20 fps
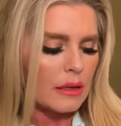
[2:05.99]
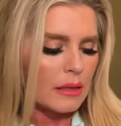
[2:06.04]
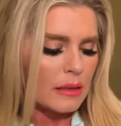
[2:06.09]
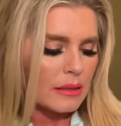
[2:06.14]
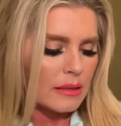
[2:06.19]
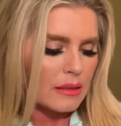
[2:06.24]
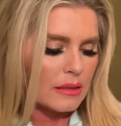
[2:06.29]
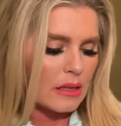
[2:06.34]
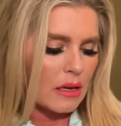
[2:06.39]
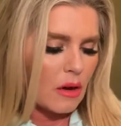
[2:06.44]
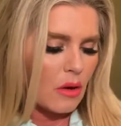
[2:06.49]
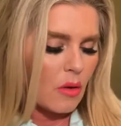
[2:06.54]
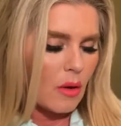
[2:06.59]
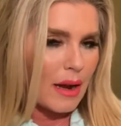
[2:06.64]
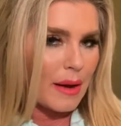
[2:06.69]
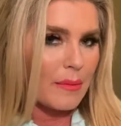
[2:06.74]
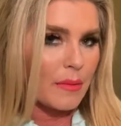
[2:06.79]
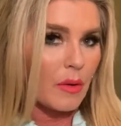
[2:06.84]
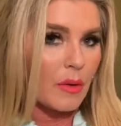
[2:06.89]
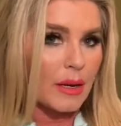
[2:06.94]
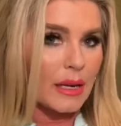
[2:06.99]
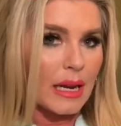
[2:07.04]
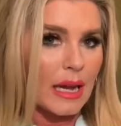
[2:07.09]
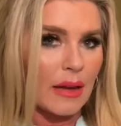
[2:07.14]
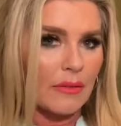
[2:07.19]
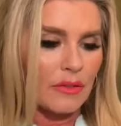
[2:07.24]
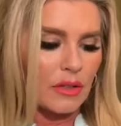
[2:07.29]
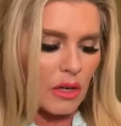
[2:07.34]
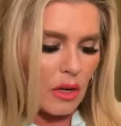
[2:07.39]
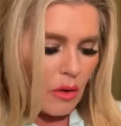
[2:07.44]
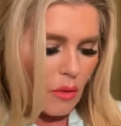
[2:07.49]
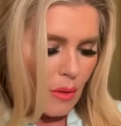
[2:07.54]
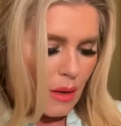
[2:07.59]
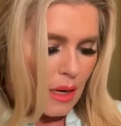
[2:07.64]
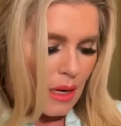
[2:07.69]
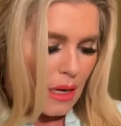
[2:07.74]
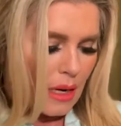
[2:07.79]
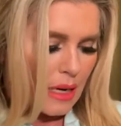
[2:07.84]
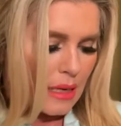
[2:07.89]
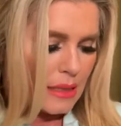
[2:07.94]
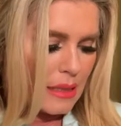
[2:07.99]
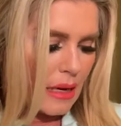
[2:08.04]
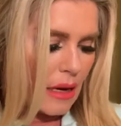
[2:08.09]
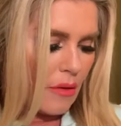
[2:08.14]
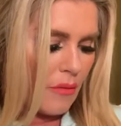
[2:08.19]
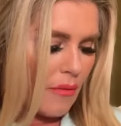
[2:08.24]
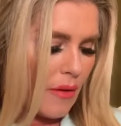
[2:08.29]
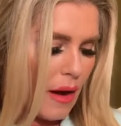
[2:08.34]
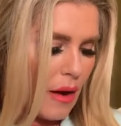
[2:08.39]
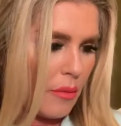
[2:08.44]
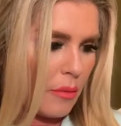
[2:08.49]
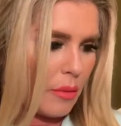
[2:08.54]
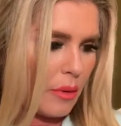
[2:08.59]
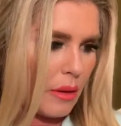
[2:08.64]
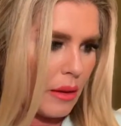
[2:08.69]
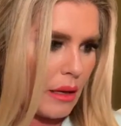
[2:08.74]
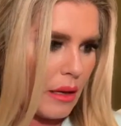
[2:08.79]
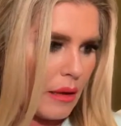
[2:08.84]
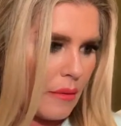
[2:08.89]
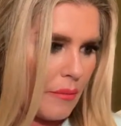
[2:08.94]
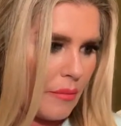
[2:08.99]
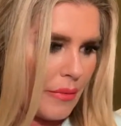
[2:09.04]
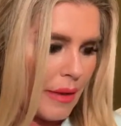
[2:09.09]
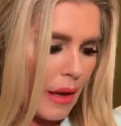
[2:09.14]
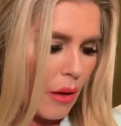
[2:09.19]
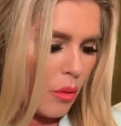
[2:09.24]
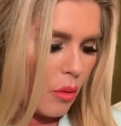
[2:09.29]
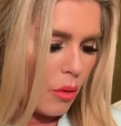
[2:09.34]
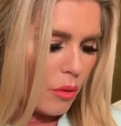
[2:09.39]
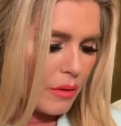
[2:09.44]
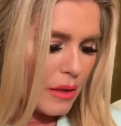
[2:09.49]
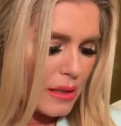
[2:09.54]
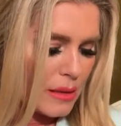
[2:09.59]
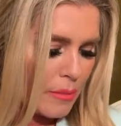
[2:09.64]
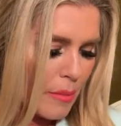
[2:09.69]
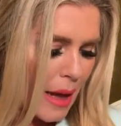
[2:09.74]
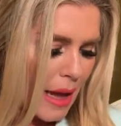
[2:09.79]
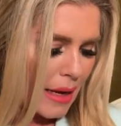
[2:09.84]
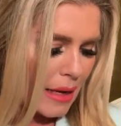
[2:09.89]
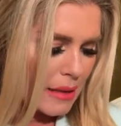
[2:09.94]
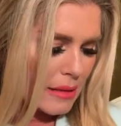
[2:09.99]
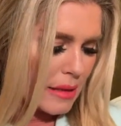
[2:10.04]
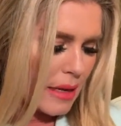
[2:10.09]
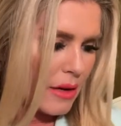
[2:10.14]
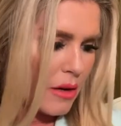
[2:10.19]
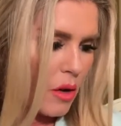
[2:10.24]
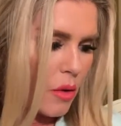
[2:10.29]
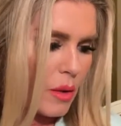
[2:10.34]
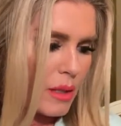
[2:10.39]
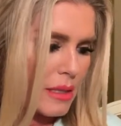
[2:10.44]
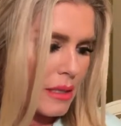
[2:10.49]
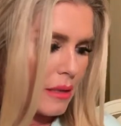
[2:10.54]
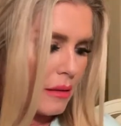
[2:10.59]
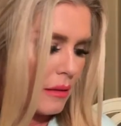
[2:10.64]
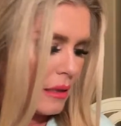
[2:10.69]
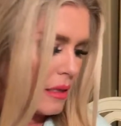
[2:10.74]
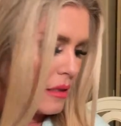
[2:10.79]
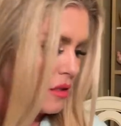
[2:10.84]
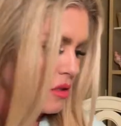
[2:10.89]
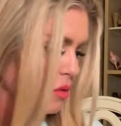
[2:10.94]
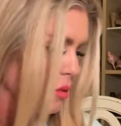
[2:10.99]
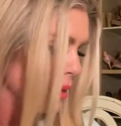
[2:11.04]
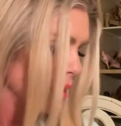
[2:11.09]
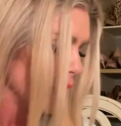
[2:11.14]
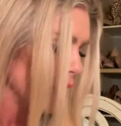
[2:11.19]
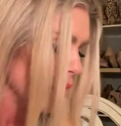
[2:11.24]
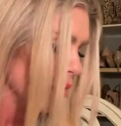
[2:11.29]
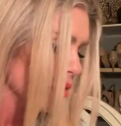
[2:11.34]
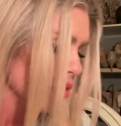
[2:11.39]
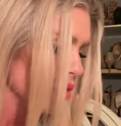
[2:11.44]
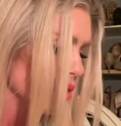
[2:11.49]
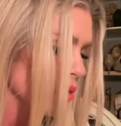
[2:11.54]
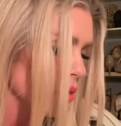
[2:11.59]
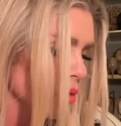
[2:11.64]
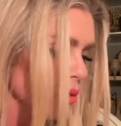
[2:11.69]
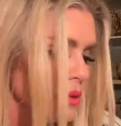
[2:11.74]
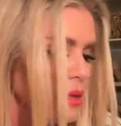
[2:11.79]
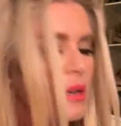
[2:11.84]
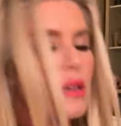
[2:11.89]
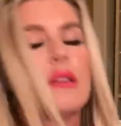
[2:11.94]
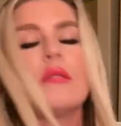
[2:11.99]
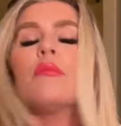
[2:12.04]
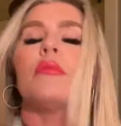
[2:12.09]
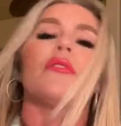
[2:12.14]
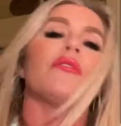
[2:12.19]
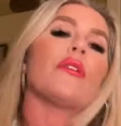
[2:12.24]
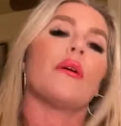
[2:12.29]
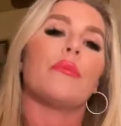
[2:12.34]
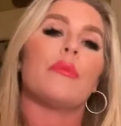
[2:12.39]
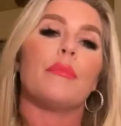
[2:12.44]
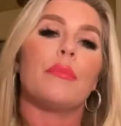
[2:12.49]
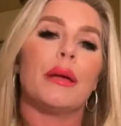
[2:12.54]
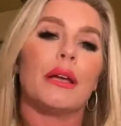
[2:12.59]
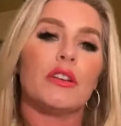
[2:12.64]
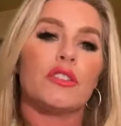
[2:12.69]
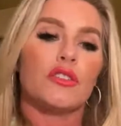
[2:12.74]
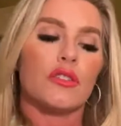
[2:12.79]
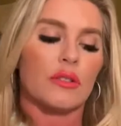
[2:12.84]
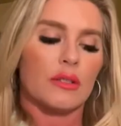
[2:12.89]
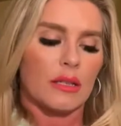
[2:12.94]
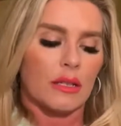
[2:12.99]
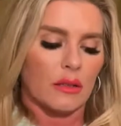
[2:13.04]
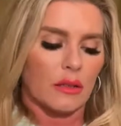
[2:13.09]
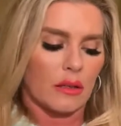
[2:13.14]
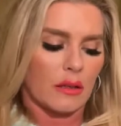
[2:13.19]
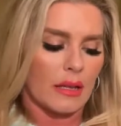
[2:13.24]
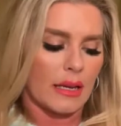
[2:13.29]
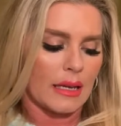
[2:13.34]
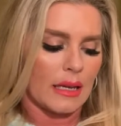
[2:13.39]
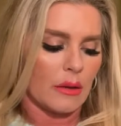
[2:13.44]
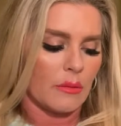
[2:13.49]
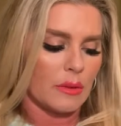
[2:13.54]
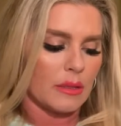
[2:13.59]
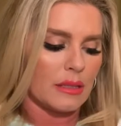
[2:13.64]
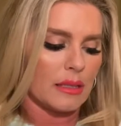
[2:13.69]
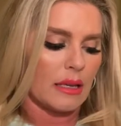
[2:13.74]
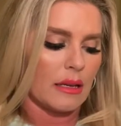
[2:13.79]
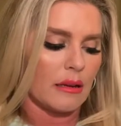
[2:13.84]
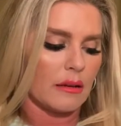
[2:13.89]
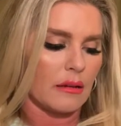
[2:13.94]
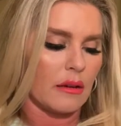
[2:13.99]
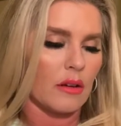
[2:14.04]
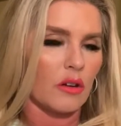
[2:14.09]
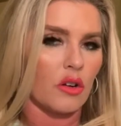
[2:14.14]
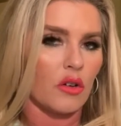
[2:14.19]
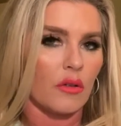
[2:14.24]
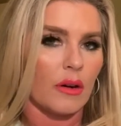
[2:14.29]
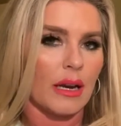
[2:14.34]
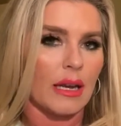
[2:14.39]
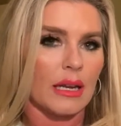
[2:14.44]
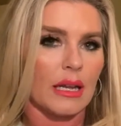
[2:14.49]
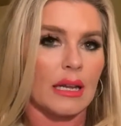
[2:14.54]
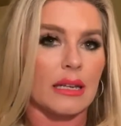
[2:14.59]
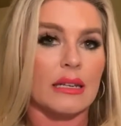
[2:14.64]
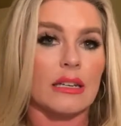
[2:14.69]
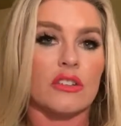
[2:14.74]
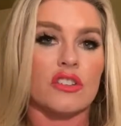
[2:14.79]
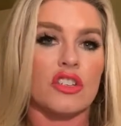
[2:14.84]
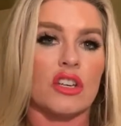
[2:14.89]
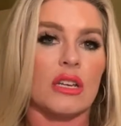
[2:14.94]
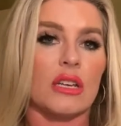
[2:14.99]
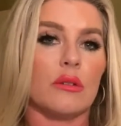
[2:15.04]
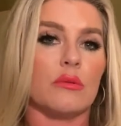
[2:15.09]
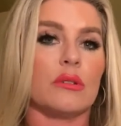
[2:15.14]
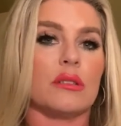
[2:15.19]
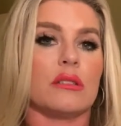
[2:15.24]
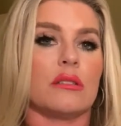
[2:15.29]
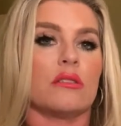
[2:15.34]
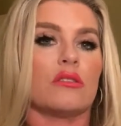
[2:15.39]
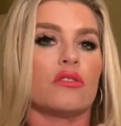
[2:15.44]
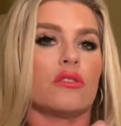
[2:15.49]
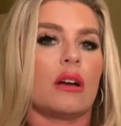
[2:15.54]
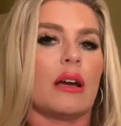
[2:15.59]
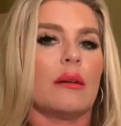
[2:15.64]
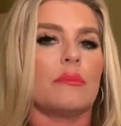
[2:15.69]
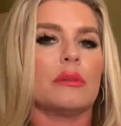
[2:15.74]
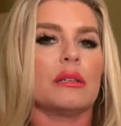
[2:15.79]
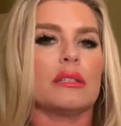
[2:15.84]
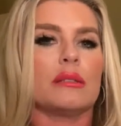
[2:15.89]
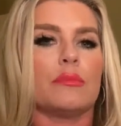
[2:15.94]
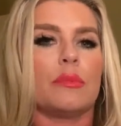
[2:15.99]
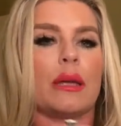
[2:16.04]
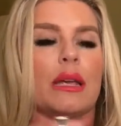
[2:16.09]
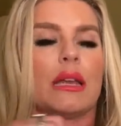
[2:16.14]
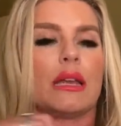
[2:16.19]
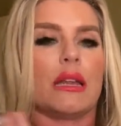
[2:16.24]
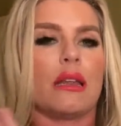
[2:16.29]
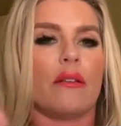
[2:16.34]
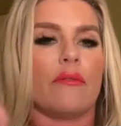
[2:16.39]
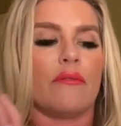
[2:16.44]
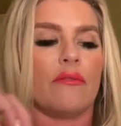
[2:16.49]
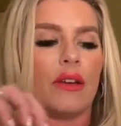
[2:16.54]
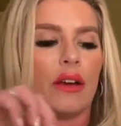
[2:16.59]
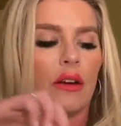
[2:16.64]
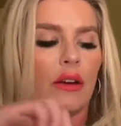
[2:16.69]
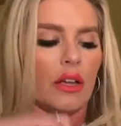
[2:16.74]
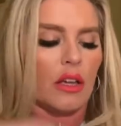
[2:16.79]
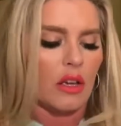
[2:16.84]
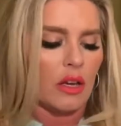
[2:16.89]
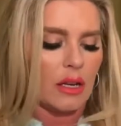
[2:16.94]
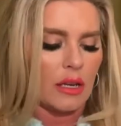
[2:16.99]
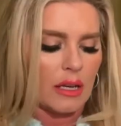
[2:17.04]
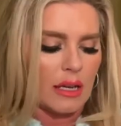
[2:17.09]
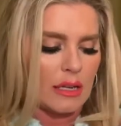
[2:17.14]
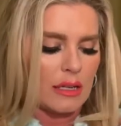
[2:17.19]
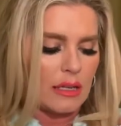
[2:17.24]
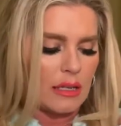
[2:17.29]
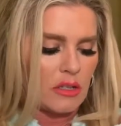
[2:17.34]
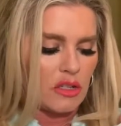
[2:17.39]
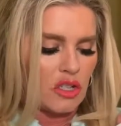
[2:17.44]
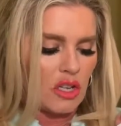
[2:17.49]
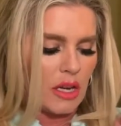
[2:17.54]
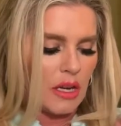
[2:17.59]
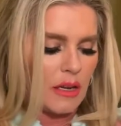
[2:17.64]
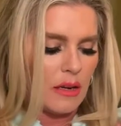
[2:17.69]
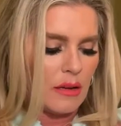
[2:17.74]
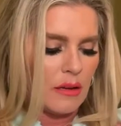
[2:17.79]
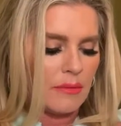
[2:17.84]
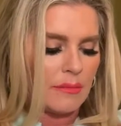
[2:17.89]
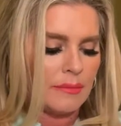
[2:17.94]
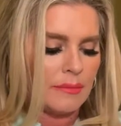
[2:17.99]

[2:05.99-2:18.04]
So I'm going to have to go in and identify really how old this bag is. I know it's at least twenty years old. From the pictures, it looked like it was in great condition. It was described as being in very good condition.